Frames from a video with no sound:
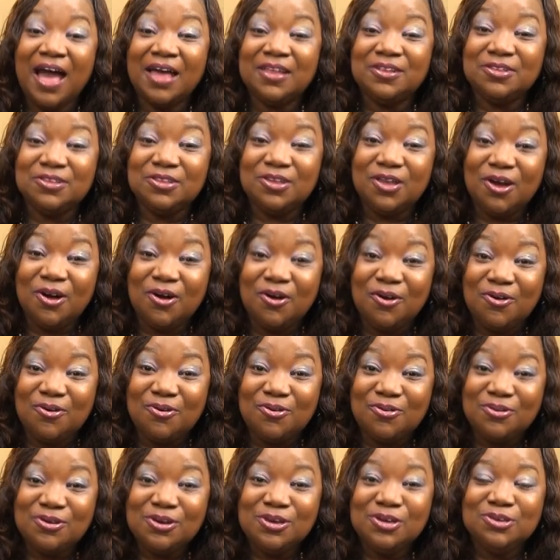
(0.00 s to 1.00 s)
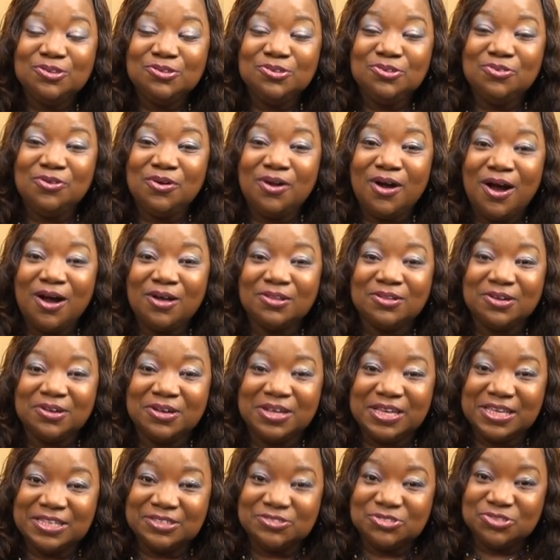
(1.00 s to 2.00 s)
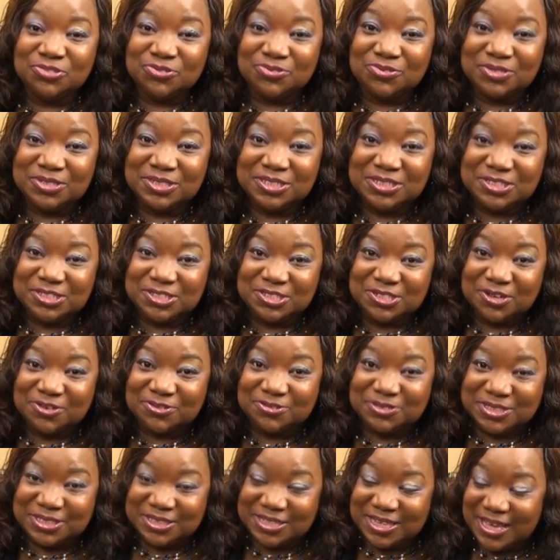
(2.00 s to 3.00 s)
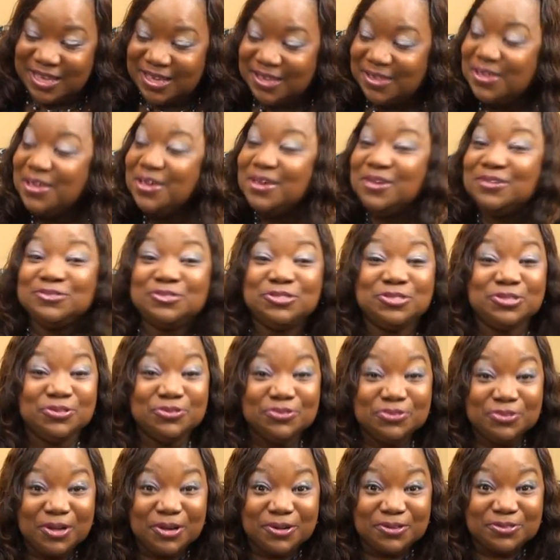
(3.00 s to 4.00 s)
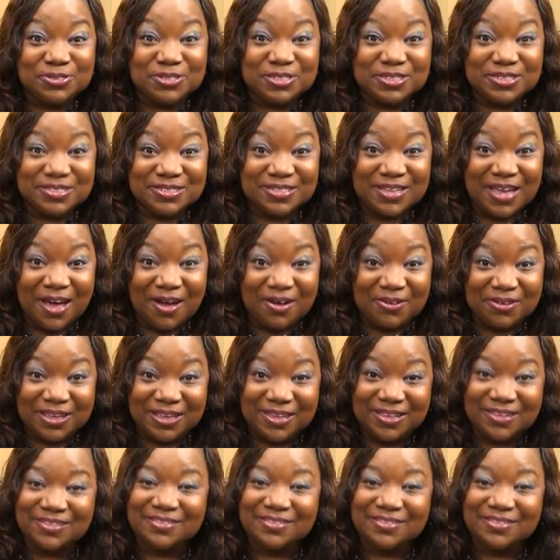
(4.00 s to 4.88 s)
know you all are enjoying this show today. Two nurses talking.